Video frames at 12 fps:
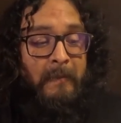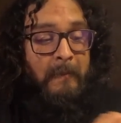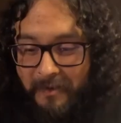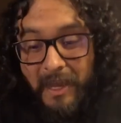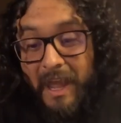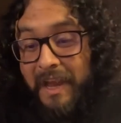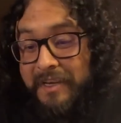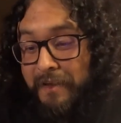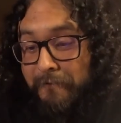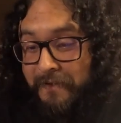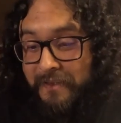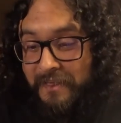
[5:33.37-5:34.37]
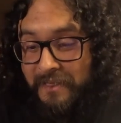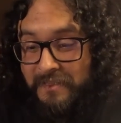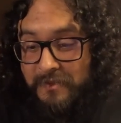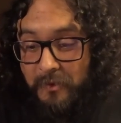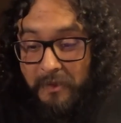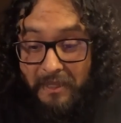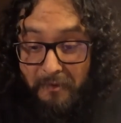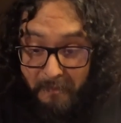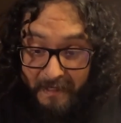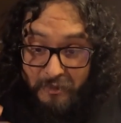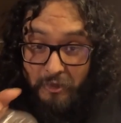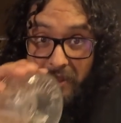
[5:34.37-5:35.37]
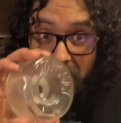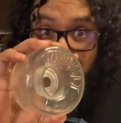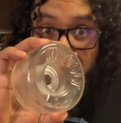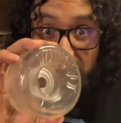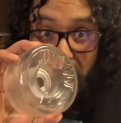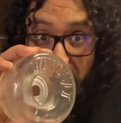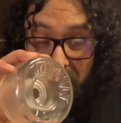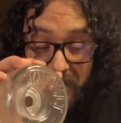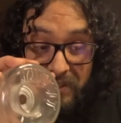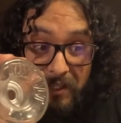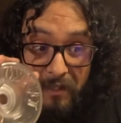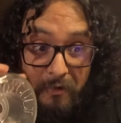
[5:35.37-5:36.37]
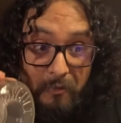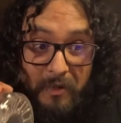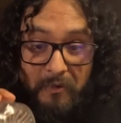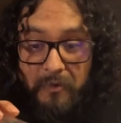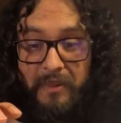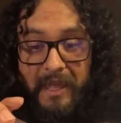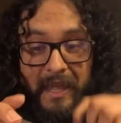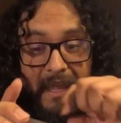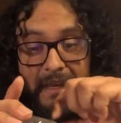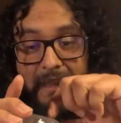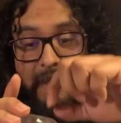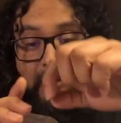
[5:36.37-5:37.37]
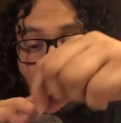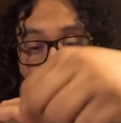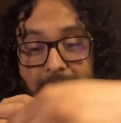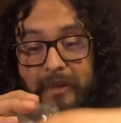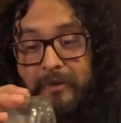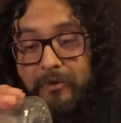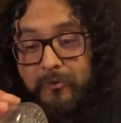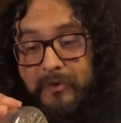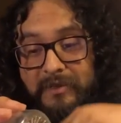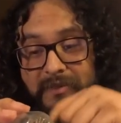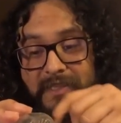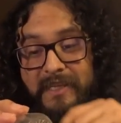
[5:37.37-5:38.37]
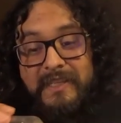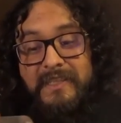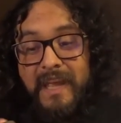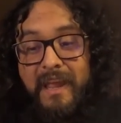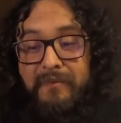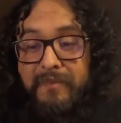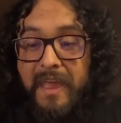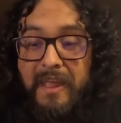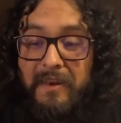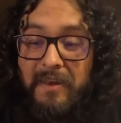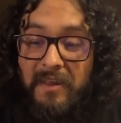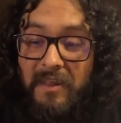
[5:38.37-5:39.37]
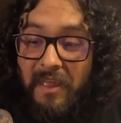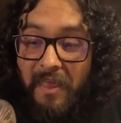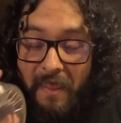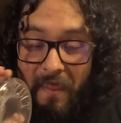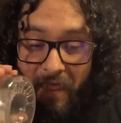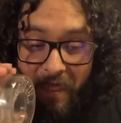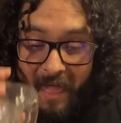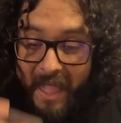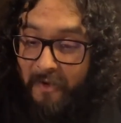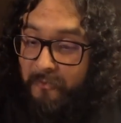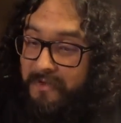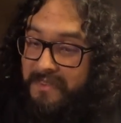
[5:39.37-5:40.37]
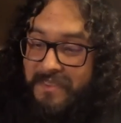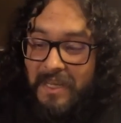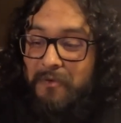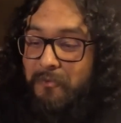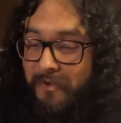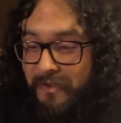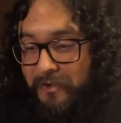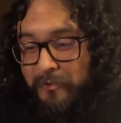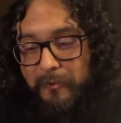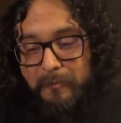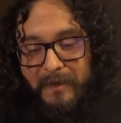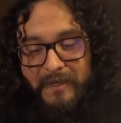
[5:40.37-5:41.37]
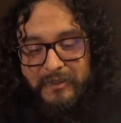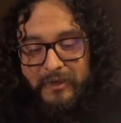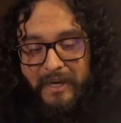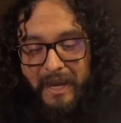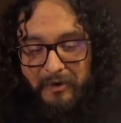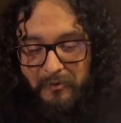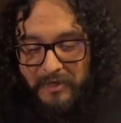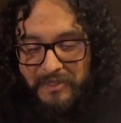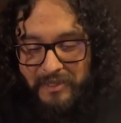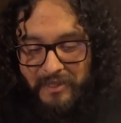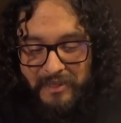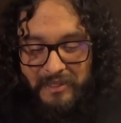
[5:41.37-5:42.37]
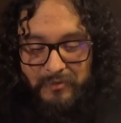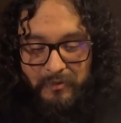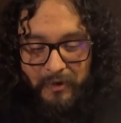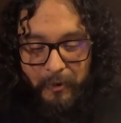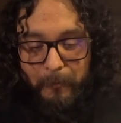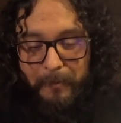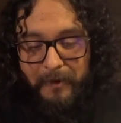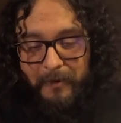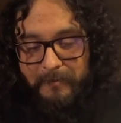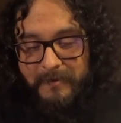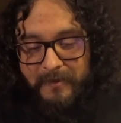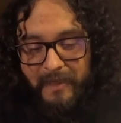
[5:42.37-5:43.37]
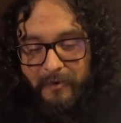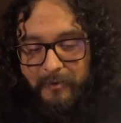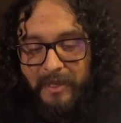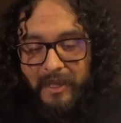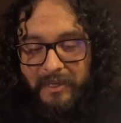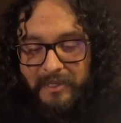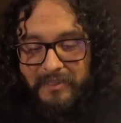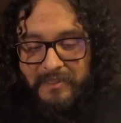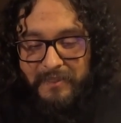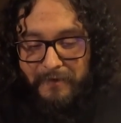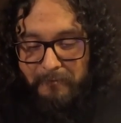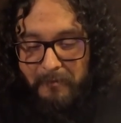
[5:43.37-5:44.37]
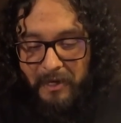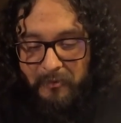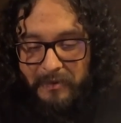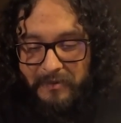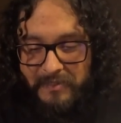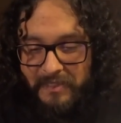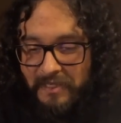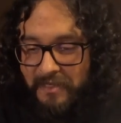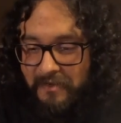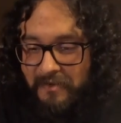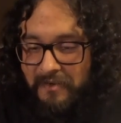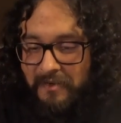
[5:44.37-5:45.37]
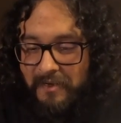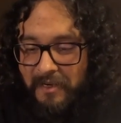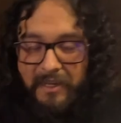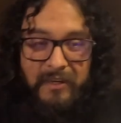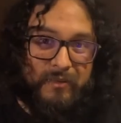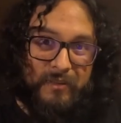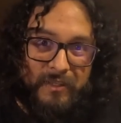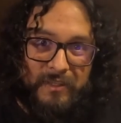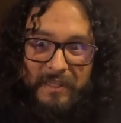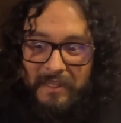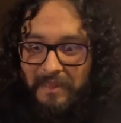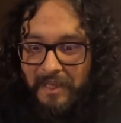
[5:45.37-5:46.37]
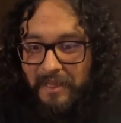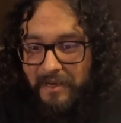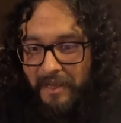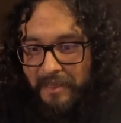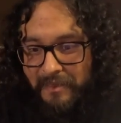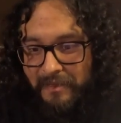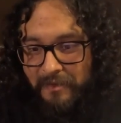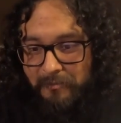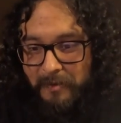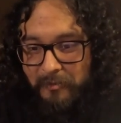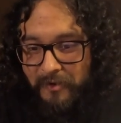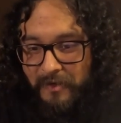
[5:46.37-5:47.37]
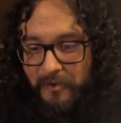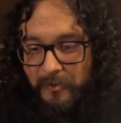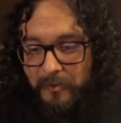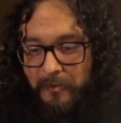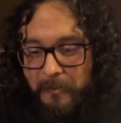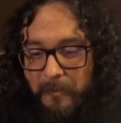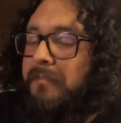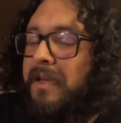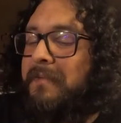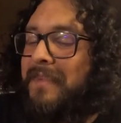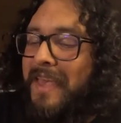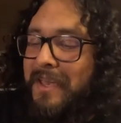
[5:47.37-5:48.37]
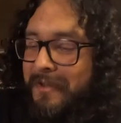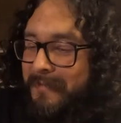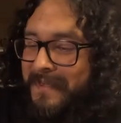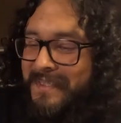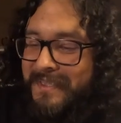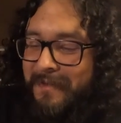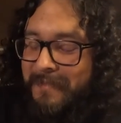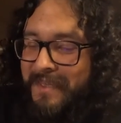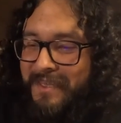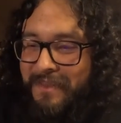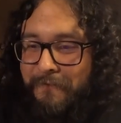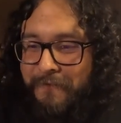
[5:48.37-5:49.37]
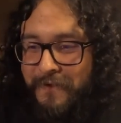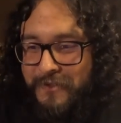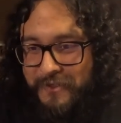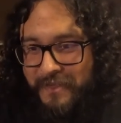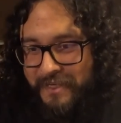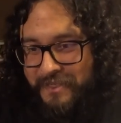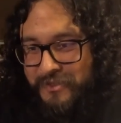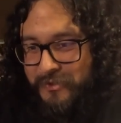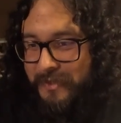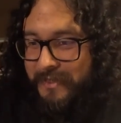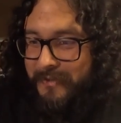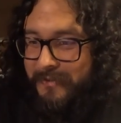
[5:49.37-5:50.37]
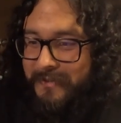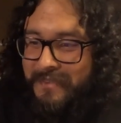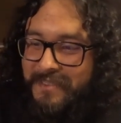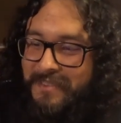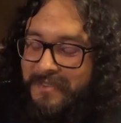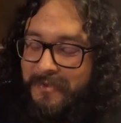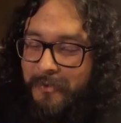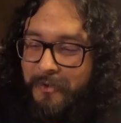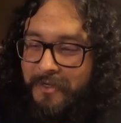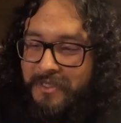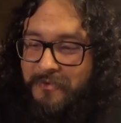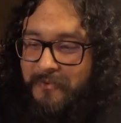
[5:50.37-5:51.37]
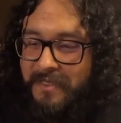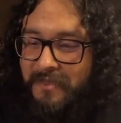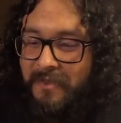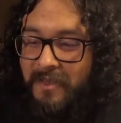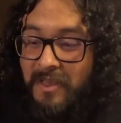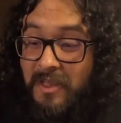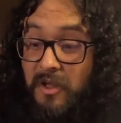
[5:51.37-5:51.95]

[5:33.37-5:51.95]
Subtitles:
But yeah, I definitely think it's cool. And the picture that they showed with this clear one where they had like all the other wheels inside of that was a really cool picture. I kind of wish that this would open up so that way I can stuff my wheels in here and it would look like that. I think it'd be pretty cool. Maybe that could be something in the future, like a Joycult storage wheel.